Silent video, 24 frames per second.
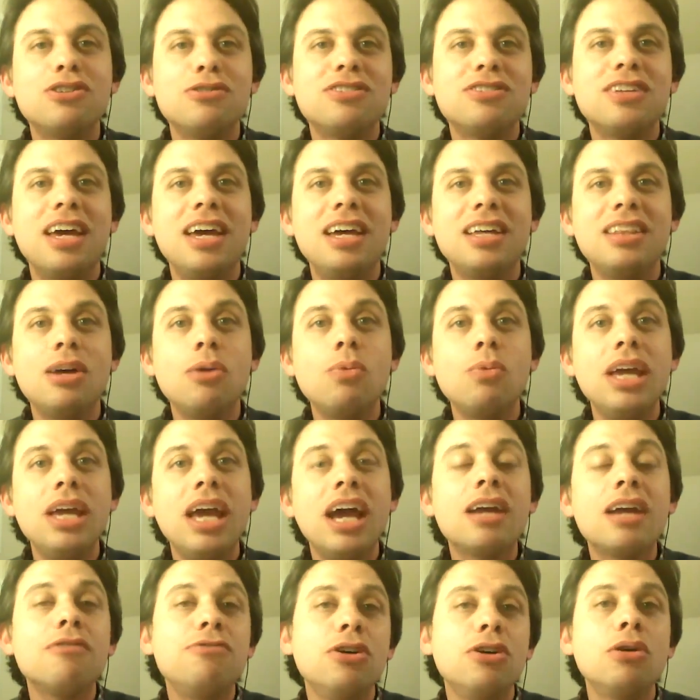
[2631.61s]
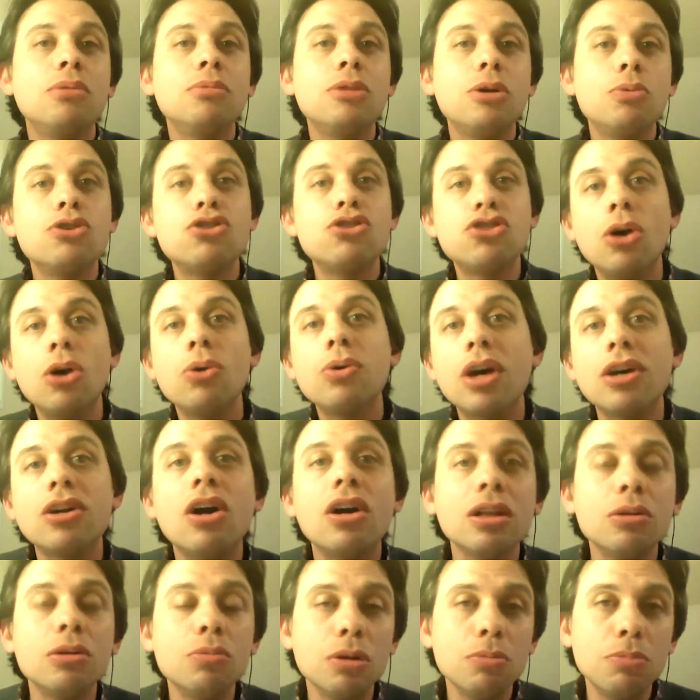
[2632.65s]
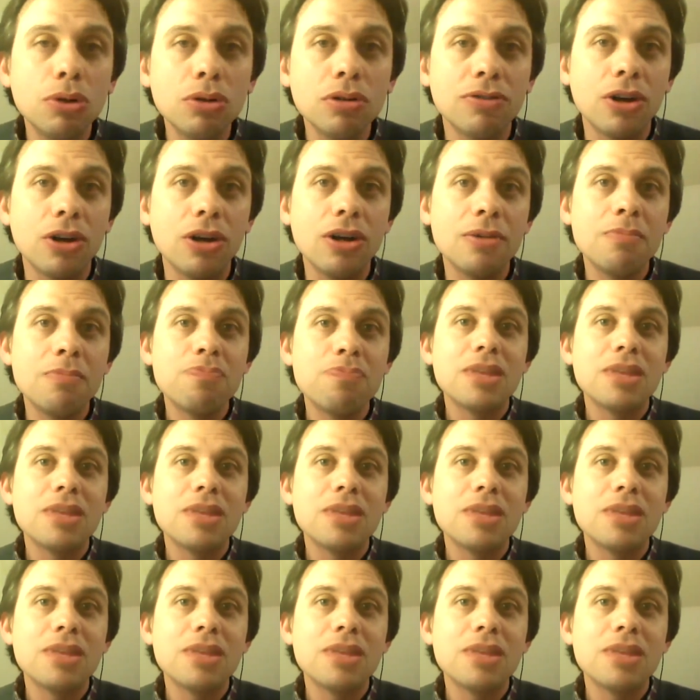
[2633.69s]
of saying that we had a film that was shown on Hollywood Boulevard.